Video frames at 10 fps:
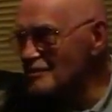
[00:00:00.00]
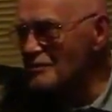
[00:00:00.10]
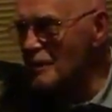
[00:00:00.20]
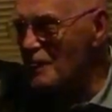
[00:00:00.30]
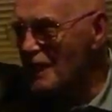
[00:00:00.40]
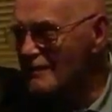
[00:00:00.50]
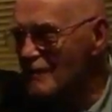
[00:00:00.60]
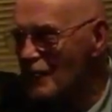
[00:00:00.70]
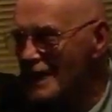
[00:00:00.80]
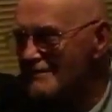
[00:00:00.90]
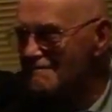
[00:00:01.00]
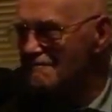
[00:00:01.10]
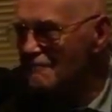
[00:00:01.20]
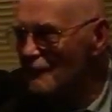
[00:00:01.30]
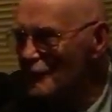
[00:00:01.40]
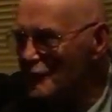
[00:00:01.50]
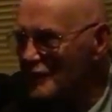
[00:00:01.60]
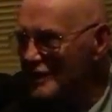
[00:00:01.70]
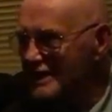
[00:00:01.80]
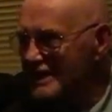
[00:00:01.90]
You've painted a nice enough picture there.
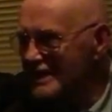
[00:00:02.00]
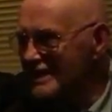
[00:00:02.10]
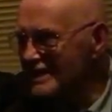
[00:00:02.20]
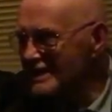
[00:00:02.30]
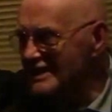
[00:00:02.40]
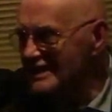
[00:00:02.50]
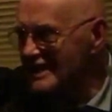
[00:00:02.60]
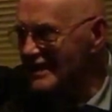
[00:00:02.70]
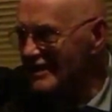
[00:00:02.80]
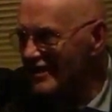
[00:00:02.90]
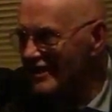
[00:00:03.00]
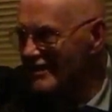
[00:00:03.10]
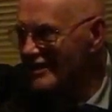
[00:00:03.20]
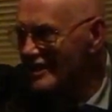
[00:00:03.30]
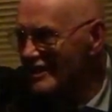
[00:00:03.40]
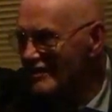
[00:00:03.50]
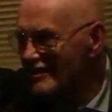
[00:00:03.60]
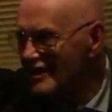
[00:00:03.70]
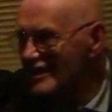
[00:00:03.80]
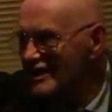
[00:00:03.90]
We've all performers
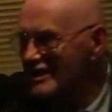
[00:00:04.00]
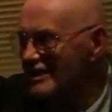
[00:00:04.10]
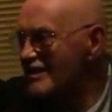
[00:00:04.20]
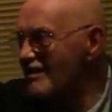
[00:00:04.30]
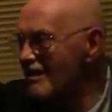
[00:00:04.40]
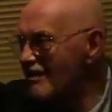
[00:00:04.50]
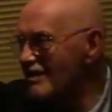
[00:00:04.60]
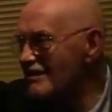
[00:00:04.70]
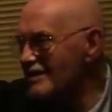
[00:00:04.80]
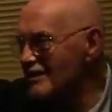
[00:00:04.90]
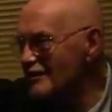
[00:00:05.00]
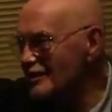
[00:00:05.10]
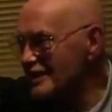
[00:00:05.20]
have had that conversation.